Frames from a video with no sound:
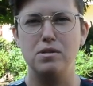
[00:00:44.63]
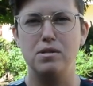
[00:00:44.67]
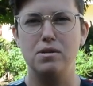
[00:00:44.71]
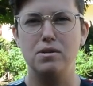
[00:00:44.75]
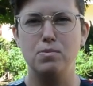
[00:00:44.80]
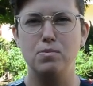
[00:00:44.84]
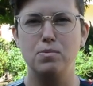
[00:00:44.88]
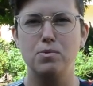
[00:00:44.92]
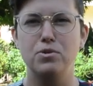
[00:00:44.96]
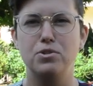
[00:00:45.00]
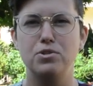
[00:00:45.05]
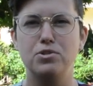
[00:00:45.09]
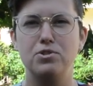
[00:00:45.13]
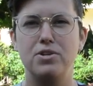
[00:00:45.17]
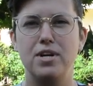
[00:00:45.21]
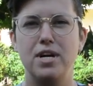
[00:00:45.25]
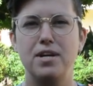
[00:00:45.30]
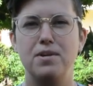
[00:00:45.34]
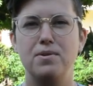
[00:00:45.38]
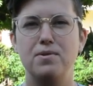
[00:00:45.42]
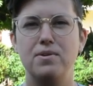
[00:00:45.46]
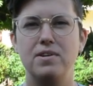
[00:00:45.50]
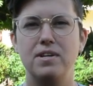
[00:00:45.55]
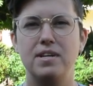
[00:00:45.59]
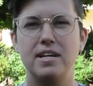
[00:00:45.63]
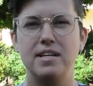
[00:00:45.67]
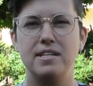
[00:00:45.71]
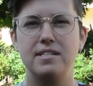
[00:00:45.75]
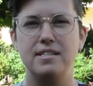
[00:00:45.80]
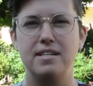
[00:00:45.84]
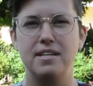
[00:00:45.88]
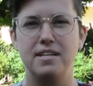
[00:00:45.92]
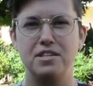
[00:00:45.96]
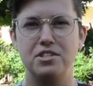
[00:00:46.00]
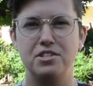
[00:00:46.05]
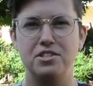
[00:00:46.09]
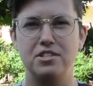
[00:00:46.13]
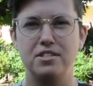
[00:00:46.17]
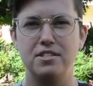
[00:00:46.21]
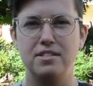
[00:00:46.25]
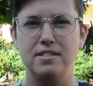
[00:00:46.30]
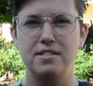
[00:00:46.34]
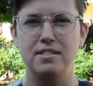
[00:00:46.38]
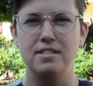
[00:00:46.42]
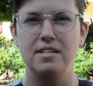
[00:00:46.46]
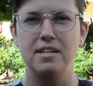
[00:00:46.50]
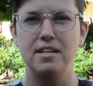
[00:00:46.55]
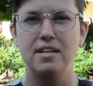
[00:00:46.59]
the World Trade
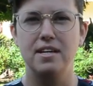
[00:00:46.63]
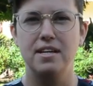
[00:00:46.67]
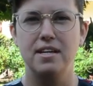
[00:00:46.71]
Organization's